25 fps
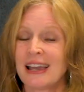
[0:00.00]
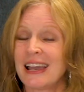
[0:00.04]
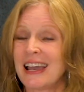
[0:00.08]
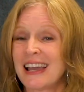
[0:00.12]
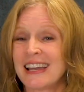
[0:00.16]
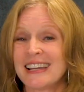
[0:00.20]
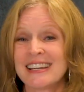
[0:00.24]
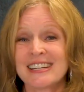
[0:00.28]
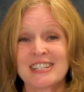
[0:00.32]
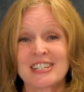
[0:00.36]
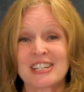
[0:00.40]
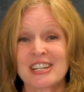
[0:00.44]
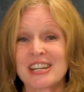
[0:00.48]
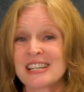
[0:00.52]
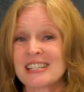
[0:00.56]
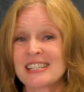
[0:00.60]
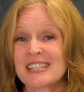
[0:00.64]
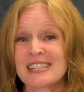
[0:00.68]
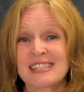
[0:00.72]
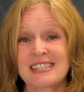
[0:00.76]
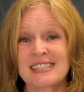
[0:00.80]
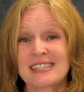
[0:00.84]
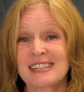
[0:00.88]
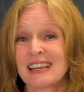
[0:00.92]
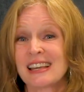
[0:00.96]

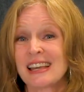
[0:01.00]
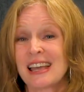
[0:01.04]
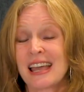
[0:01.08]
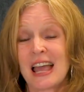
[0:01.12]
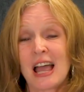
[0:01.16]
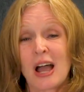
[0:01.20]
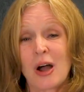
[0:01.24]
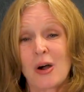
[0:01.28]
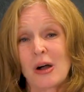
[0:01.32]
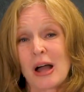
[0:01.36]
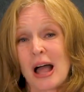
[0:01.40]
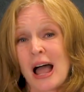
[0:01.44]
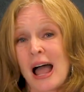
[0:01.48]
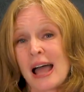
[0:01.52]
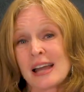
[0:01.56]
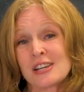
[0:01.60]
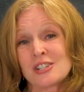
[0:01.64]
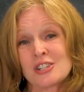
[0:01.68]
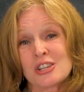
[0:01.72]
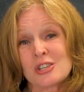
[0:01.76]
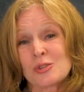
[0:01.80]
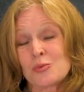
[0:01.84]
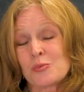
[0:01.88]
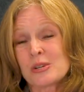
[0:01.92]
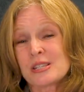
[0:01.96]
I
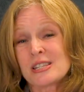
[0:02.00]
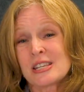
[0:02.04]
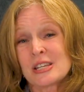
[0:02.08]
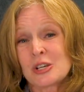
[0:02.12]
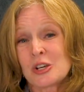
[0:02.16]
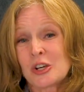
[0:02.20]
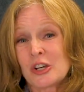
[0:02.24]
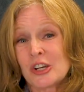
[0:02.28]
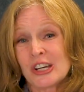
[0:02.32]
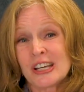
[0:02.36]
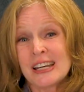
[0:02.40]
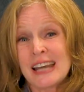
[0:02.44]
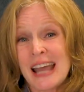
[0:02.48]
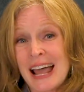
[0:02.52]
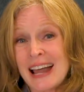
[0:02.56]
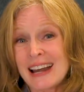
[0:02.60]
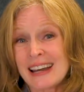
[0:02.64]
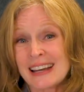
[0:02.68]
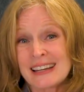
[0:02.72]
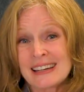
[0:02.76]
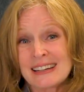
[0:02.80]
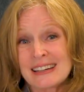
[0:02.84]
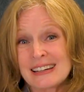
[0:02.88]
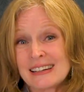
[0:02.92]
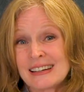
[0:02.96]
just wasn't good at
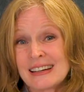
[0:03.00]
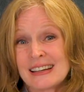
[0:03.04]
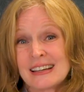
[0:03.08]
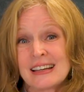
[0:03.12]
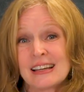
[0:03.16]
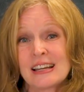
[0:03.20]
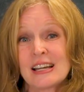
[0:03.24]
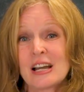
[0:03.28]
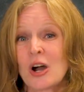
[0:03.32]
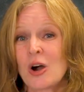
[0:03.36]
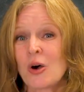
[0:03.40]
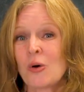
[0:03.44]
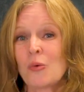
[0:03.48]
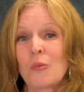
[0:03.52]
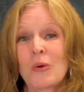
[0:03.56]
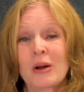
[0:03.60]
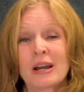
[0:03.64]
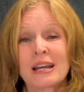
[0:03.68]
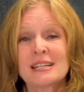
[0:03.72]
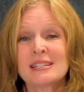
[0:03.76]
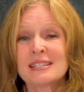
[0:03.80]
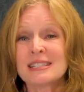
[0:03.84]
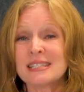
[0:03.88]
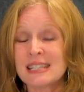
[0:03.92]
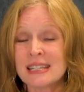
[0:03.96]
it. What
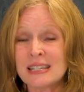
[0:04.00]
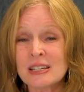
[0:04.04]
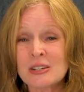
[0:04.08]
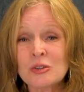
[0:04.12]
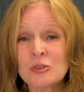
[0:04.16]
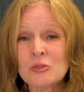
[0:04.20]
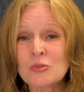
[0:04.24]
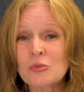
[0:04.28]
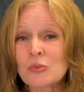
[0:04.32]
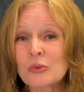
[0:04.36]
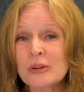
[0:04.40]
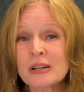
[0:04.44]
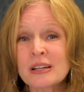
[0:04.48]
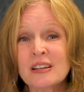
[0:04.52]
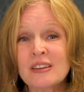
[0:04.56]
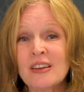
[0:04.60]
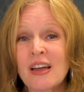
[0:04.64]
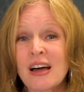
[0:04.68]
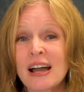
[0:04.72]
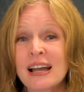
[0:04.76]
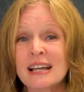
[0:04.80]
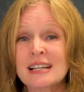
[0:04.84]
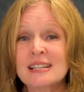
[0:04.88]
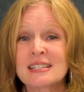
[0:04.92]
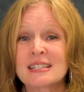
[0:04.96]
I didn't
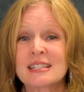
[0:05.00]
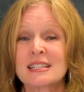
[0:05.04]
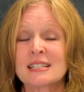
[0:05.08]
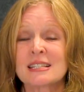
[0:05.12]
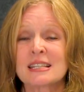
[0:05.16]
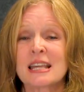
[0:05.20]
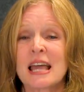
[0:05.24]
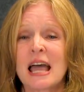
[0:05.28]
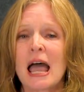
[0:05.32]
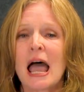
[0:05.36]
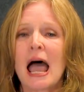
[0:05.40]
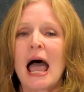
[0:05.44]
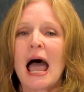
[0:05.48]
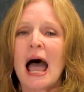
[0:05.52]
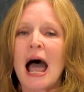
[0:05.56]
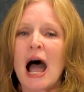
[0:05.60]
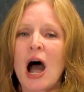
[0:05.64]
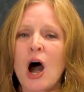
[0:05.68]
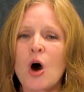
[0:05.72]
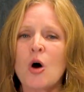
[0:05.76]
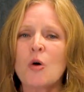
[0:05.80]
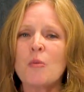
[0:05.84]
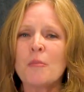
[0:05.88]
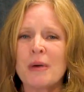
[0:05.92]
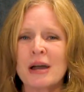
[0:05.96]
realize is
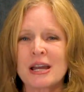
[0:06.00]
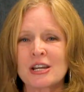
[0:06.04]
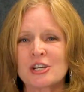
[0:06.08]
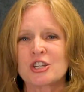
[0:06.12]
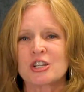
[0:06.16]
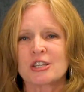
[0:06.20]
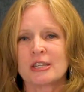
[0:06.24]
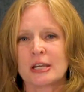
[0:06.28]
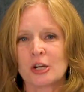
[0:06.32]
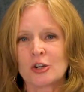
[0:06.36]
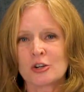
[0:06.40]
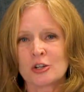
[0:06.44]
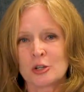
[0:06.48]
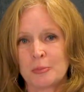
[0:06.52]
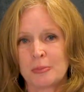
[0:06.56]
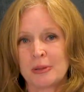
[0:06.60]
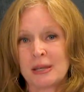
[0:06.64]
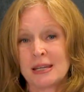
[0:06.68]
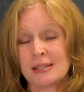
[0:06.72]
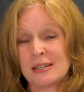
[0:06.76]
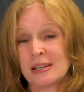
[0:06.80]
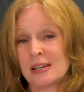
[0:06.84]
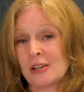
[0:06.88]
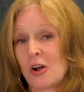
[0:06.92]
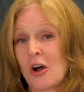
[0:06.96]
how much they are
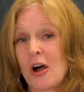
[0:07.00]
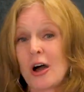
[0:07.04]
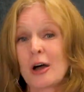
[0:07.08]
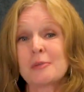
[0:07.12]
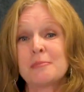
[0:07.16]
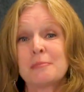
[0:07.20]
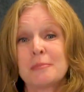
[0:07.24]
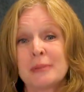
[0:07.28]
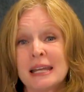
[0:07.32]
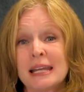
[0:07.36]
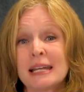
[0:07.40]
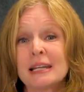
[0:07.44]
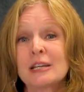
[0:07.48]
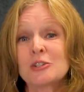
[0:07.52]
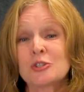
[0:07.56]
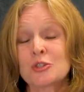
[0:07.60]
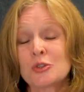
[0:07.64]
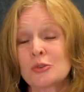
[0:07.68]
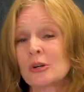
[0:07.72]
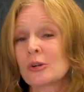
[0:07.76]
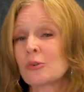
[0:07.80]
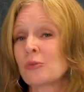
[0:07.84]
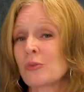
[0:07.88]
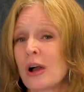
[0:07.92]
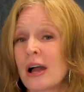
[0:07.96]
depending on me to do
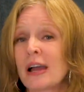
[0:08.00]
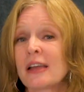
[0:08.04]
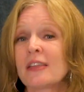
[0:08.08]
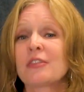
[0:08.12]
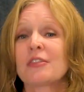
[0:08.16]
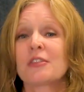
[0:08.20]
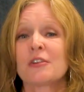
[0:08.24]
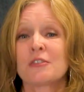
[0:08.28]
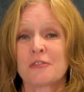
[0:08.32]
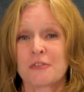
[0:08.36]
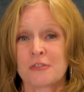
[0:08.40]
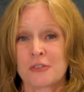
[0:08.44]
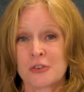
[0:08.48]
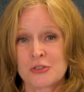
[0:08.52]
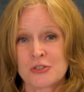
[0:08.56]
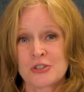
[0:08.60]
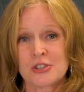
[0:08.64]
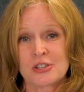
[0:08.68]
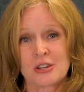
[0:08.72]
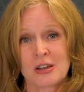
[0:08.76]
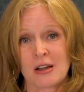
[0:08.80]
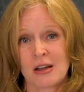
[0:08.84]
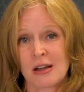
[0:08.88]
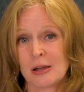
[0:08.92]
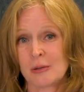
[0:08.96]
it right the first
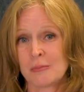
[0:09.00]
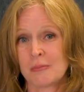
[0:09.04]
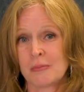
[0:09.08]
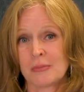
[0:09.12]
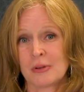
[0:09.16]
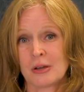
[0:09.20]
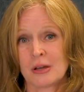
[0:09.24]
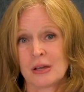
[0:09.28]
time.